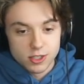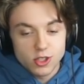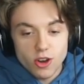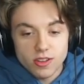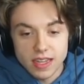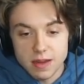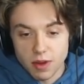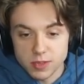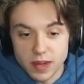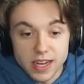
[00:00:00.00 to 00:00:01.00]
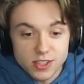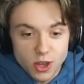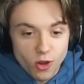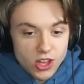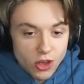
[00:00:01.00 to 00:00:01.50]
Surely he must be. He's the
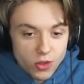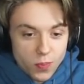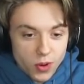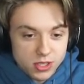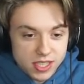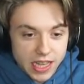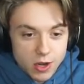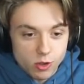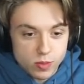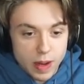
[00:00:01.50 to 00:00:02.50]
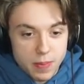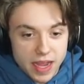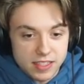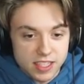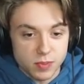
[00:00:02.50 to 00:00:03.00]
only other person that knows my
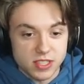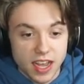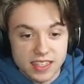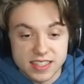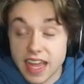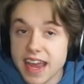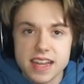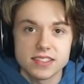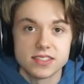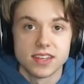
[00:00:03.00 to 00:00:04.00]
bases besides Denis.